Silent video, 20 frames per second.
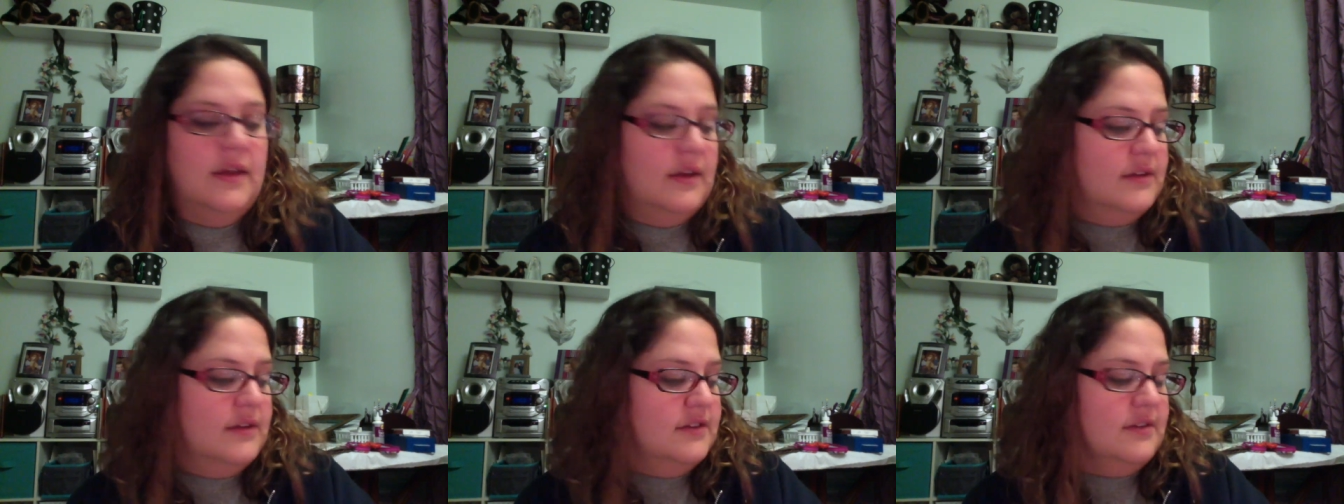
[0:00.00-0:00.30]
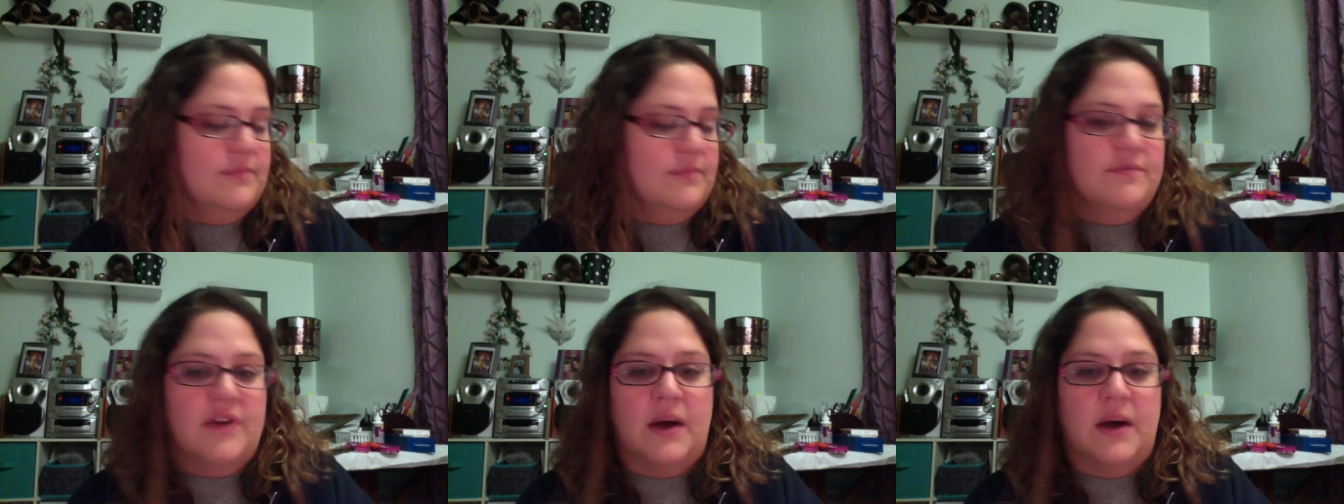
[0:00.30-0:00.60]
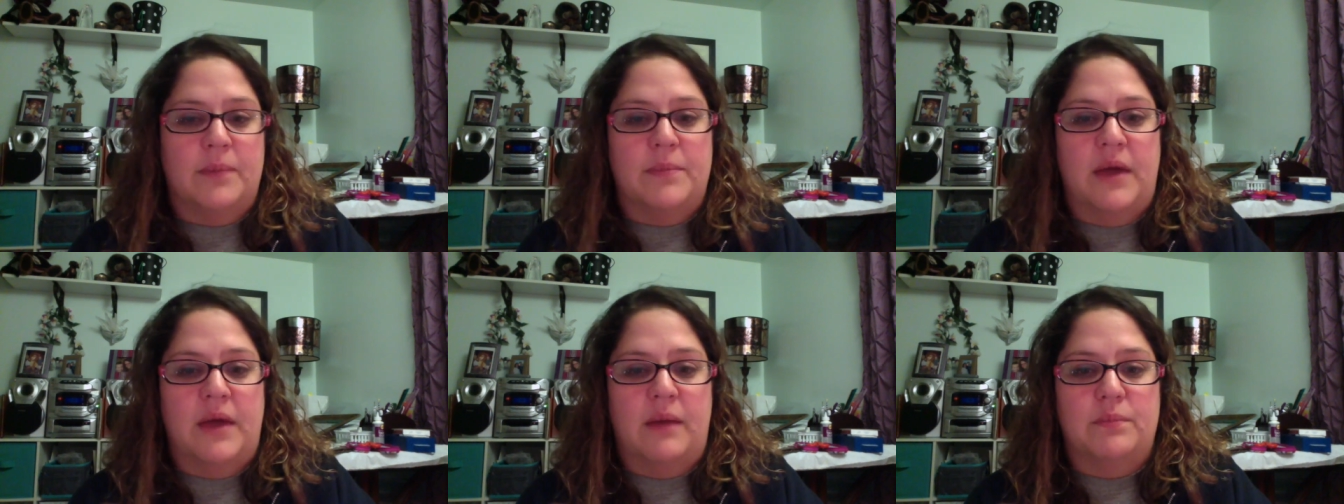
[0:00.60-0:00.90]
some
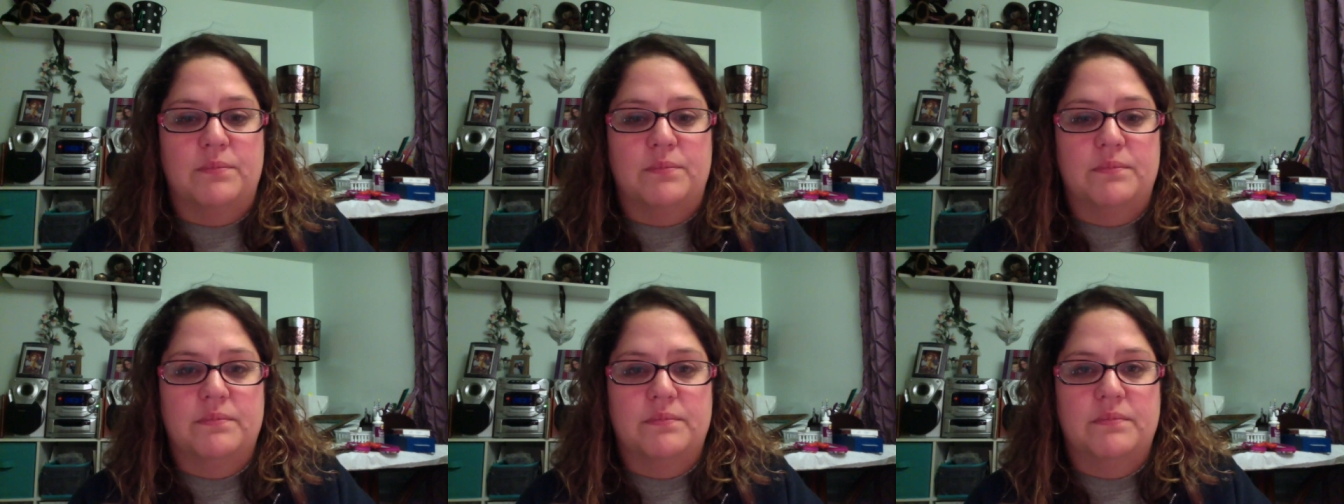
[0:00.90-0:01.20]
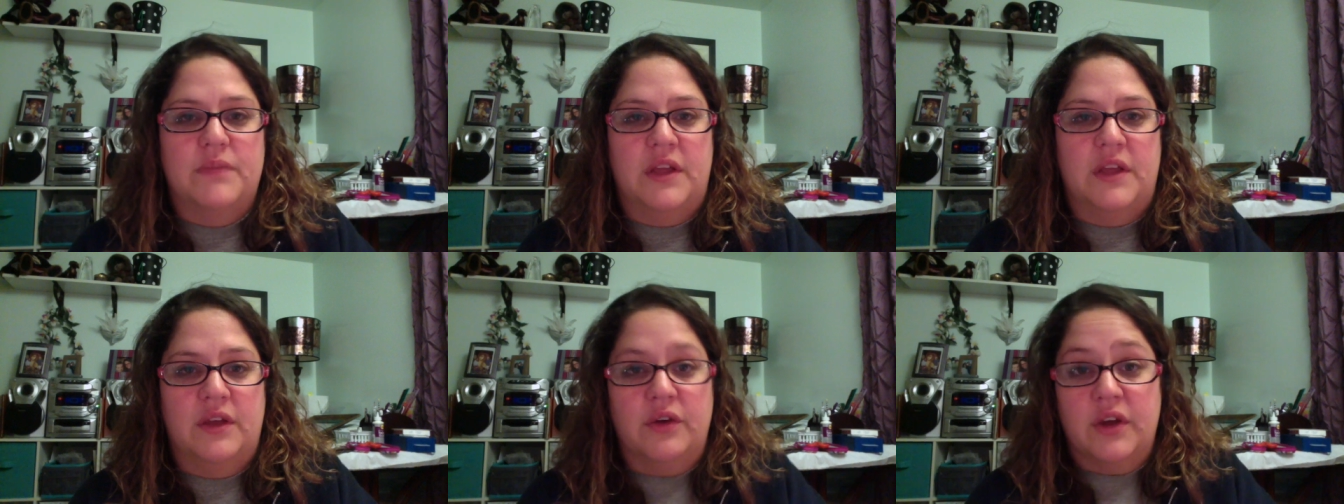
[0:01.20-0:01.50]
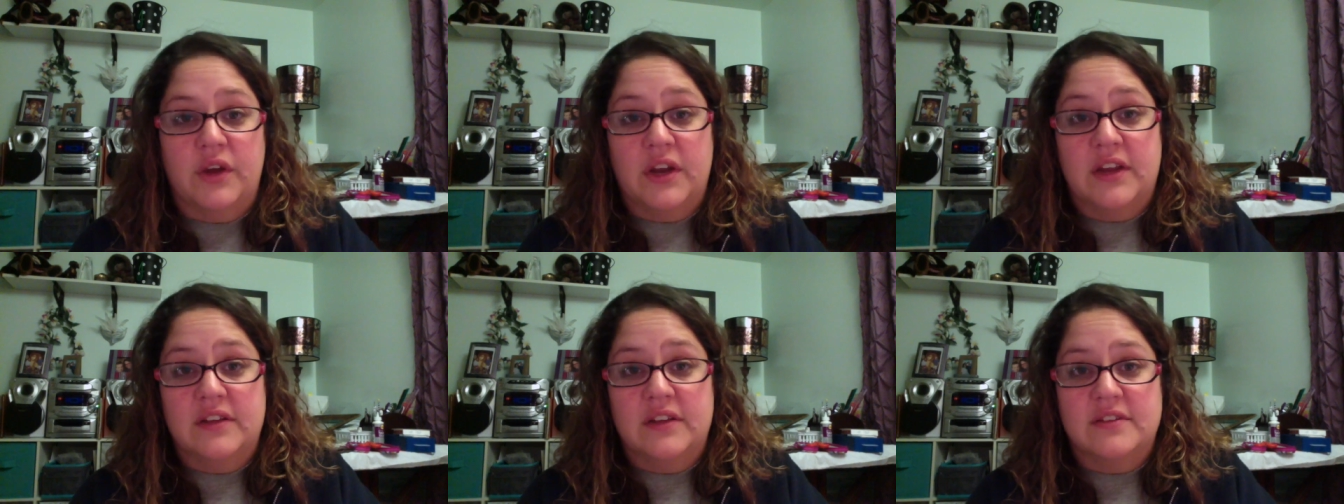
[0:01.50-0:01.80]
FODMAP
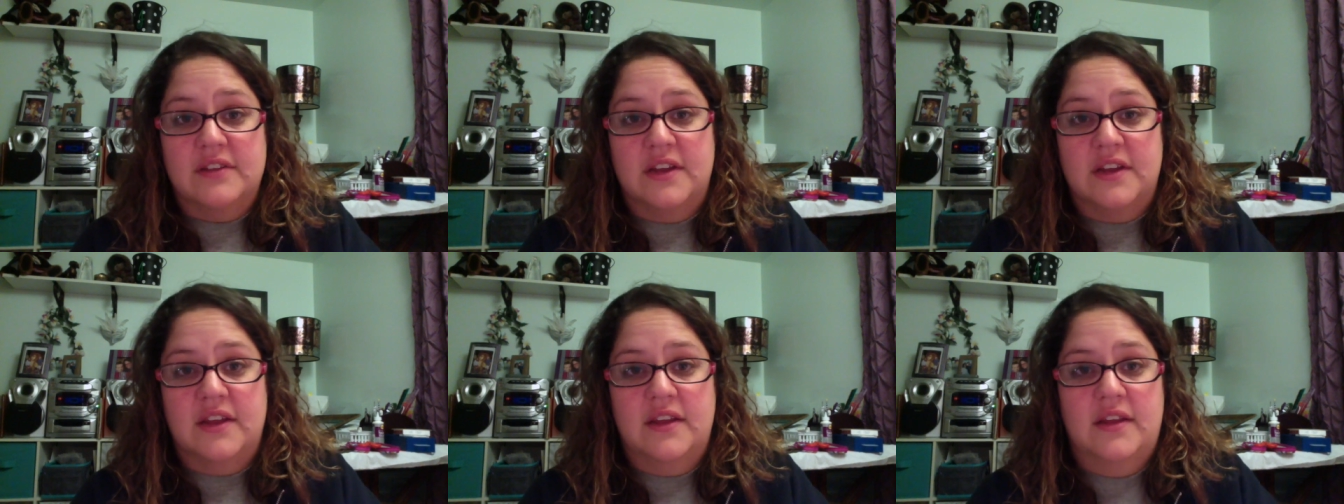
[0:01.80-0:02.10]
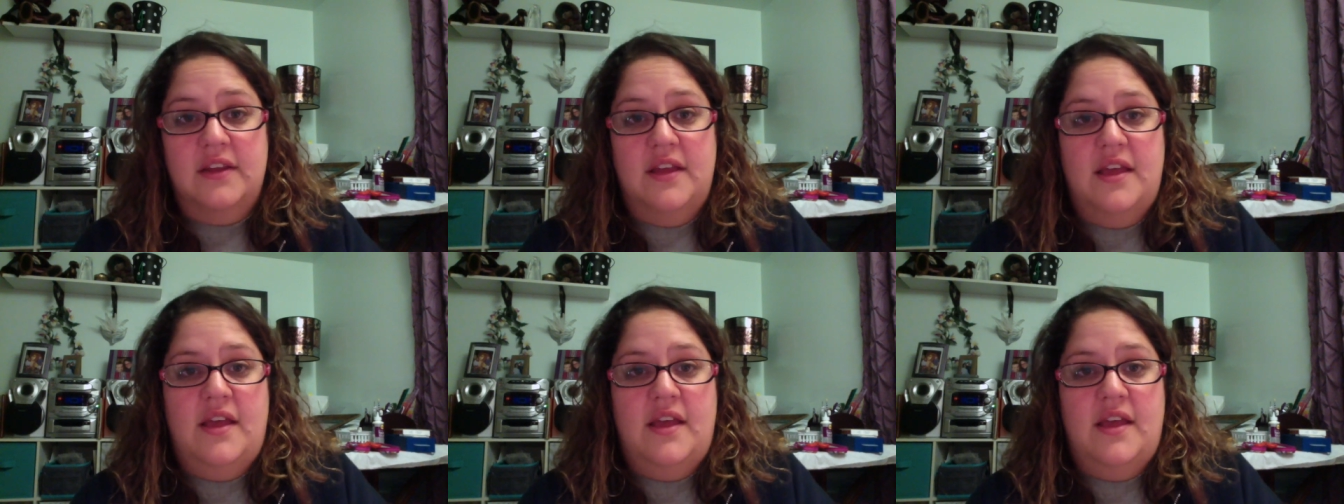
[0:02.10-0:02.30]
ingredients in it.